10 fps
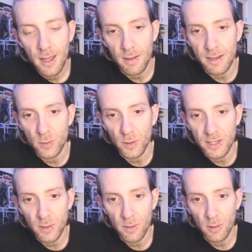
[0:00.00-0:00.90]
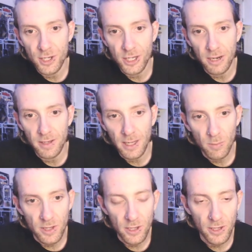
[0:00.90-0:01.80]
in 2021 and sharing that
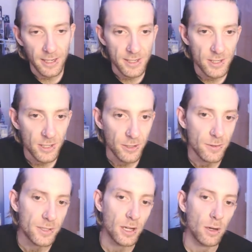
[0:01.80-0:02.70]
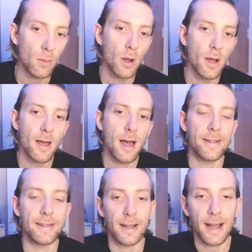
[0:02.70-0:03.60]
with you guys too. So I
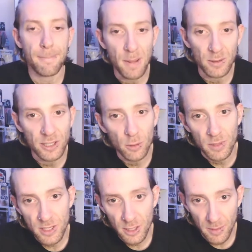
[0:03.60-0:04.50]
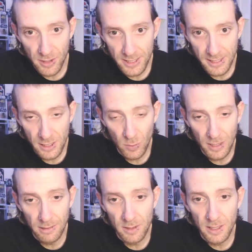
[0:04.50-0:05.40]
think building up this community as
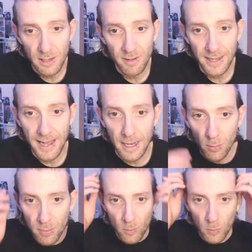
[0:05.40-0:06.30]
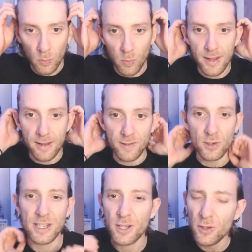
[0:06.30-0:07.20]
well is going to really help with
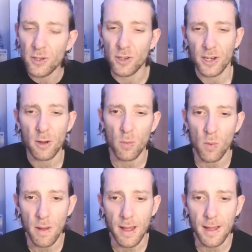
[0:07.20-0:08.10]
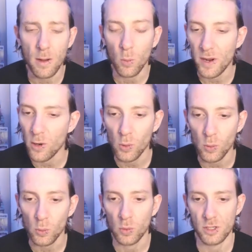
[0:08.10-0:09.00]
just each other, you know. We
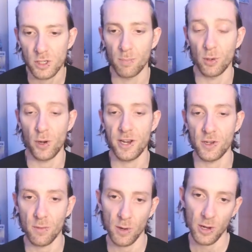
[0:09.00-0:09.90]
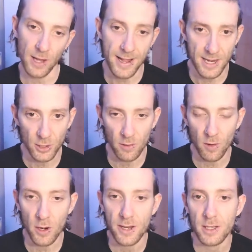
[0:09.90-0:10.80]
all support each other, we all egg each other
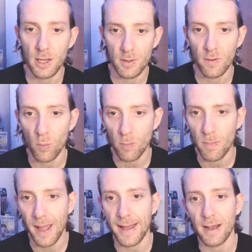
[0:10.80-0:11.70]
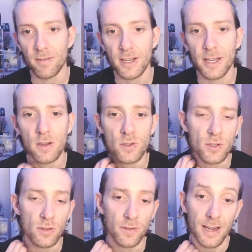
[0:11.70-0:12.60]
on in terms of getting our videos and
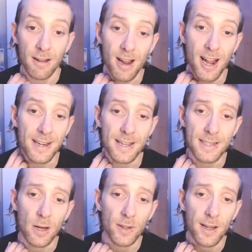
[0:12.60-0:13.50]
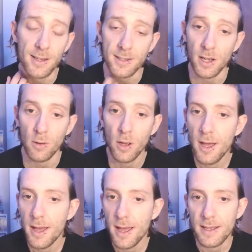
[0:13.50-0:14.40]
stuff and our ideas out there, so
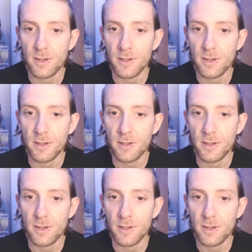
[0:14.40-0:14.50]
it's